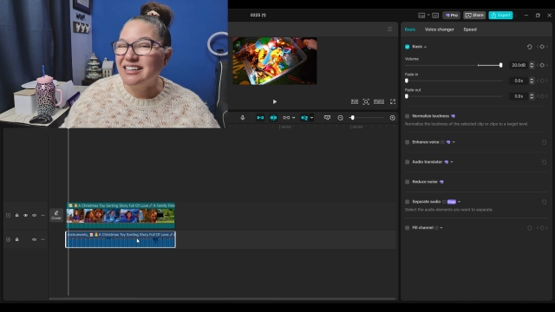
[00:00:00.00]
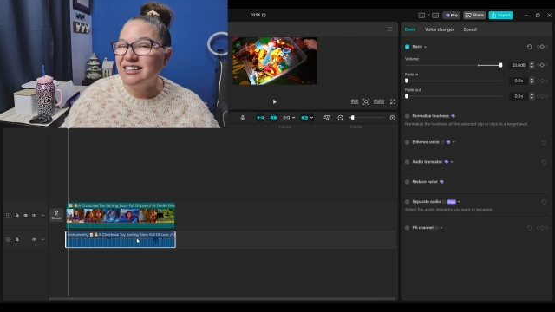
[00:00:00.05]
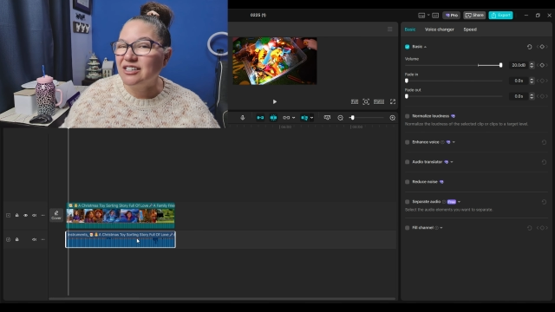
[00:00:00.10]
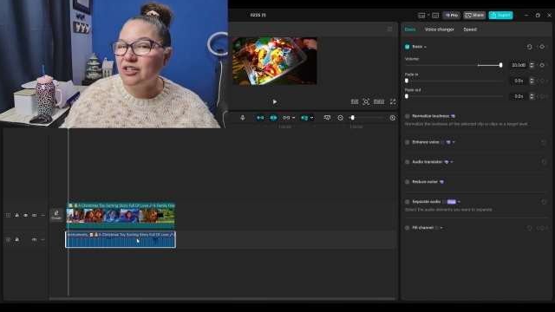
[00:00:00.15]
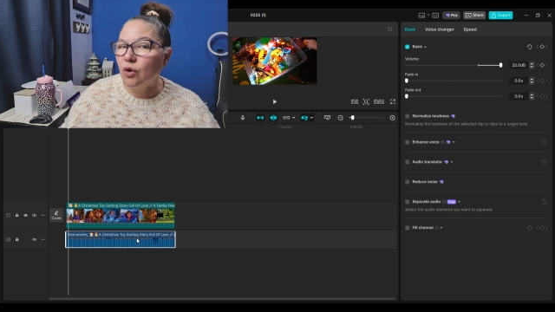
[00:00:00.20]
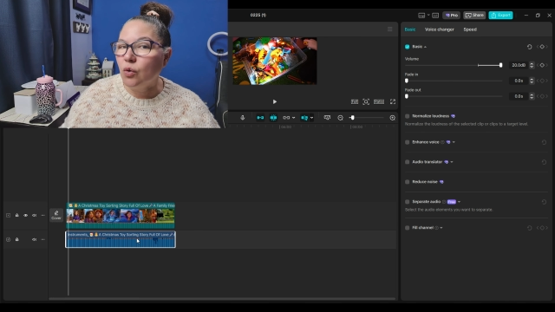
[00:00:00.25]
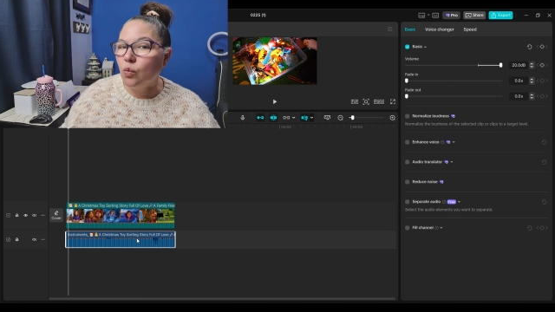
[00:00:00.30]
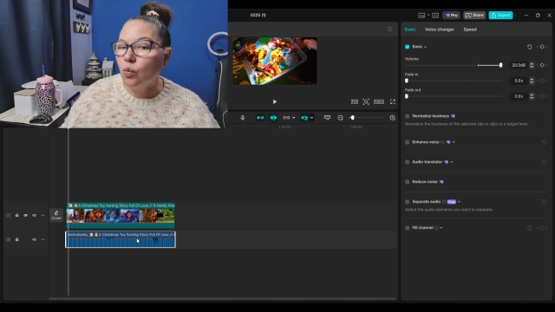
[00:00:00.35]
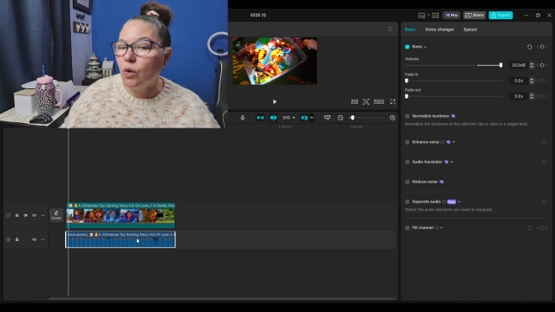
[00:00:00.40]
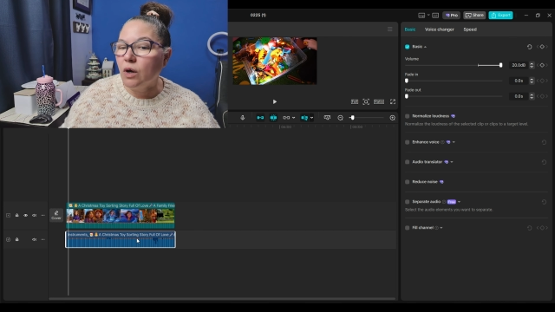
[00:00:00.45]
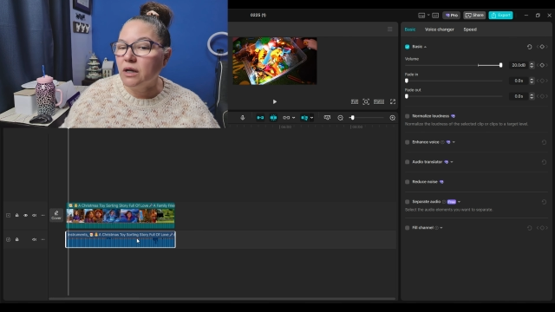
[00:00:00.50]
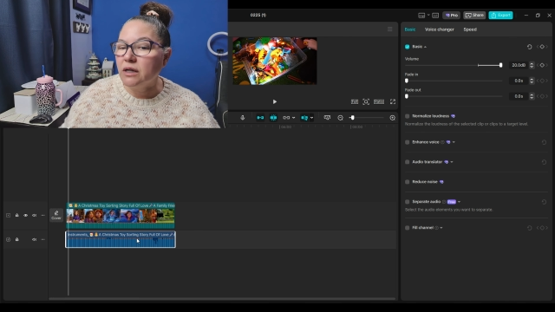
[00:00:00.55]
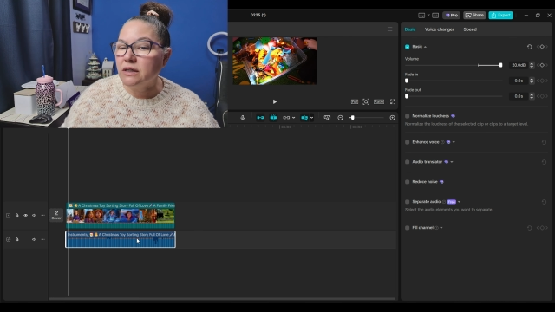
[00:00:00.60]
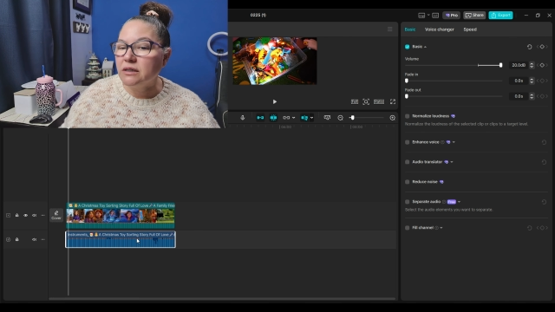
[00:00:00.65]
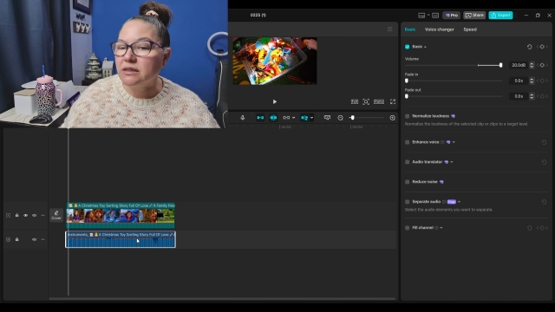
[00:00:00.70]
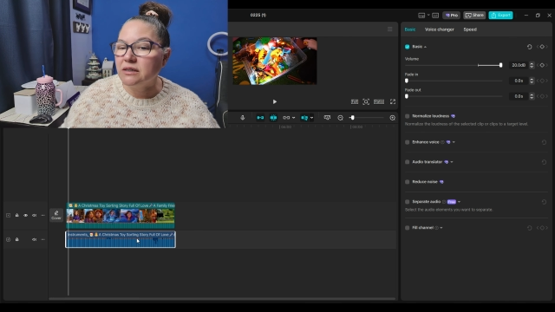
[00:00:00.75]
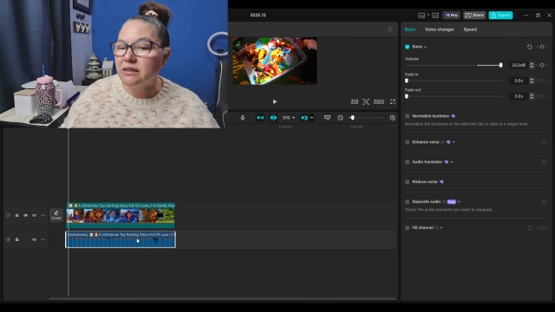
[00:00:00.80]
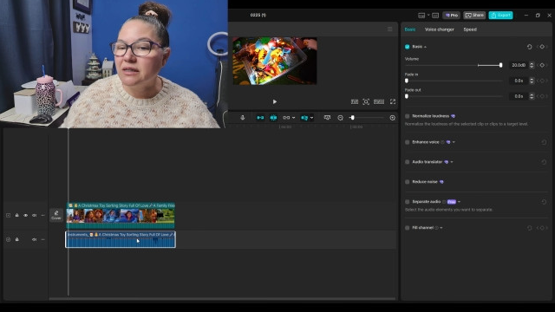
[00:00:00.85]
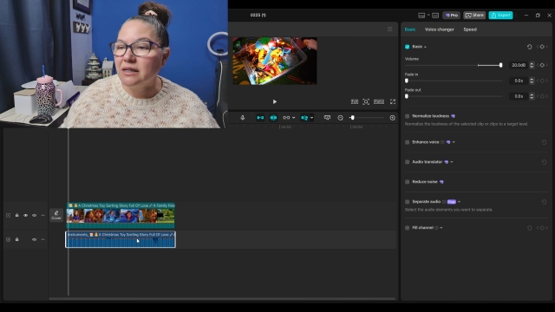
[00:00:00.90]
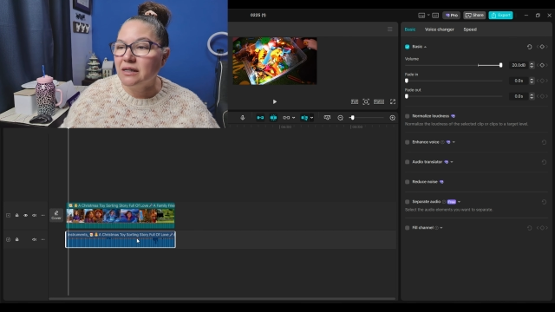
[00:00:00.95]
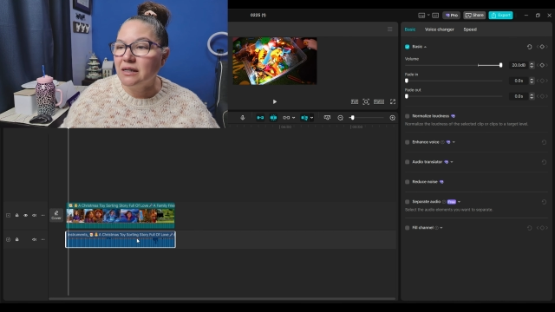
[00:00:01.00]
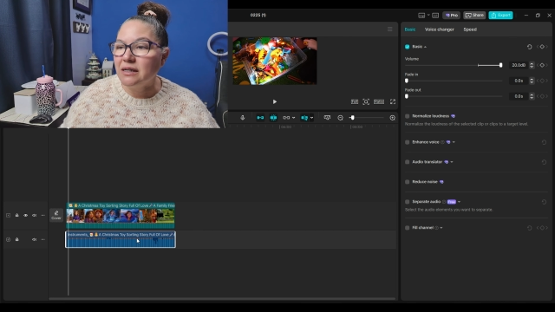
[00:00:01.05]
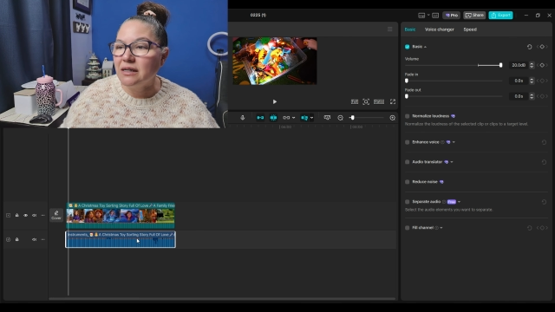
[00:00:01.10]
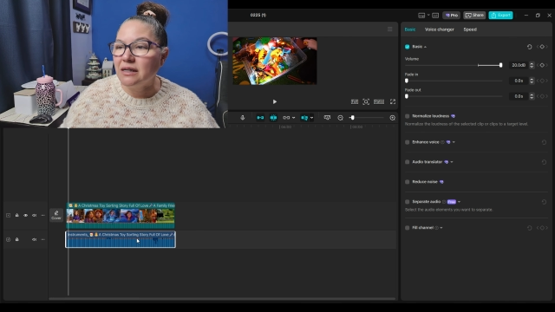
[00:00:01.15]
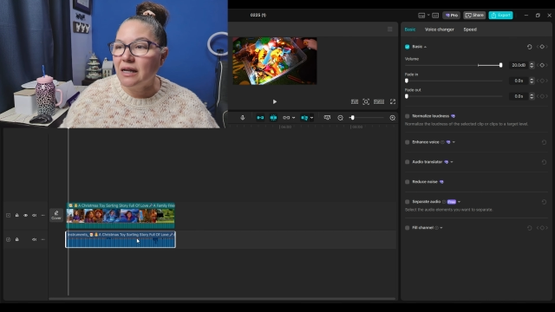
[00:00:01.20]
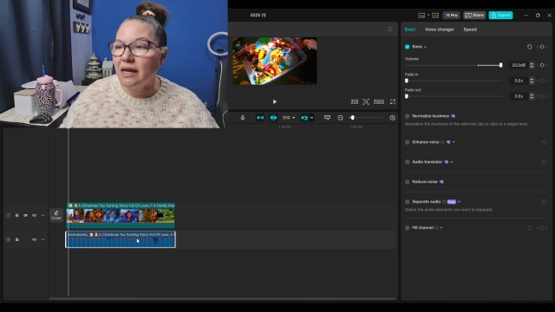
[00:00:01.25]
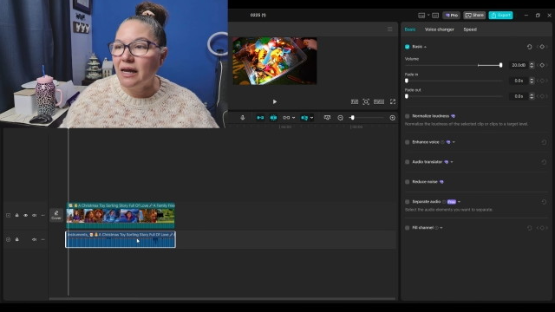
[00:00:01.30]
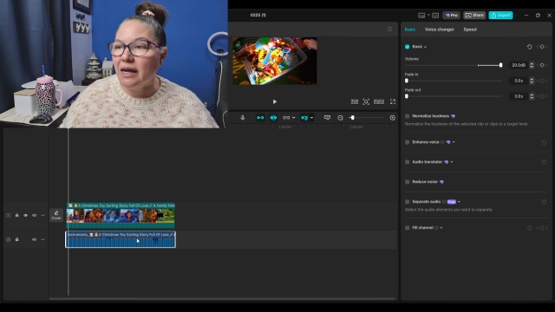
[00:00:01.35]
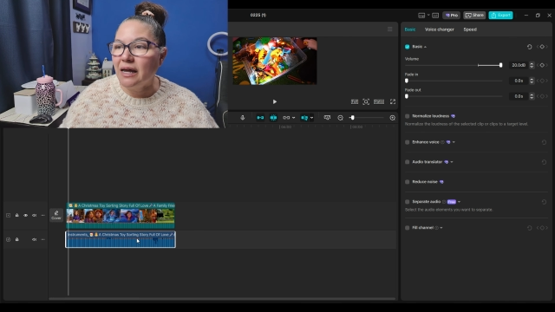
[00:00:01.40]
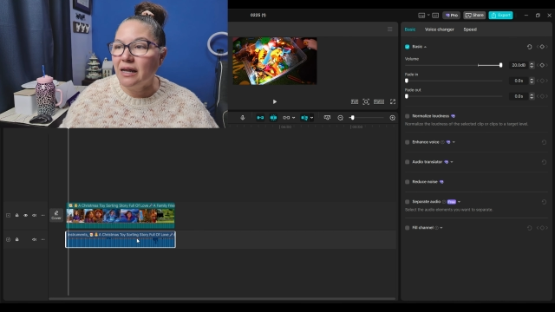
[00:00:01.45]
Don't want to delete it
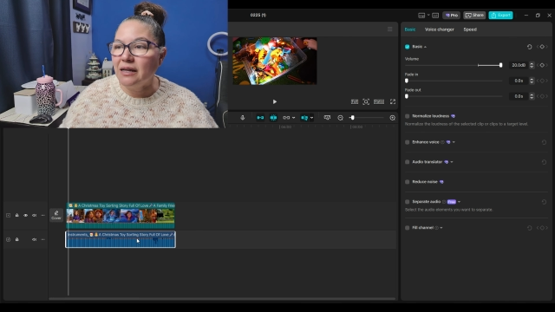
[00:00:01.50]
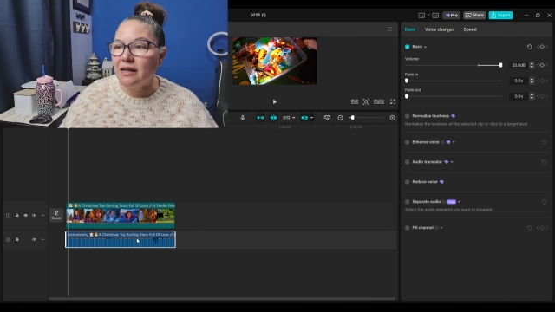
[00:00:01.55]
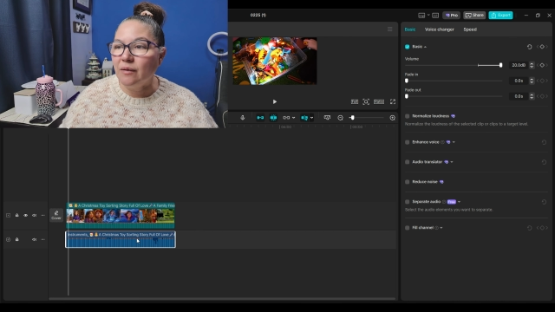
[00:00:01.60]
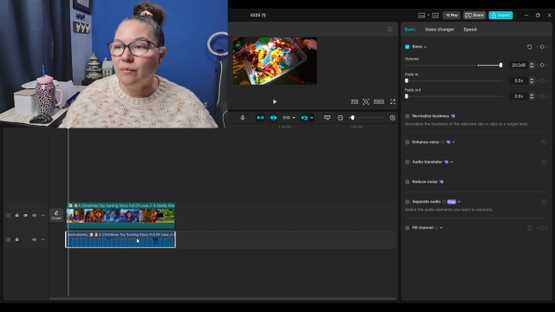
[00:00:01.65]
and I end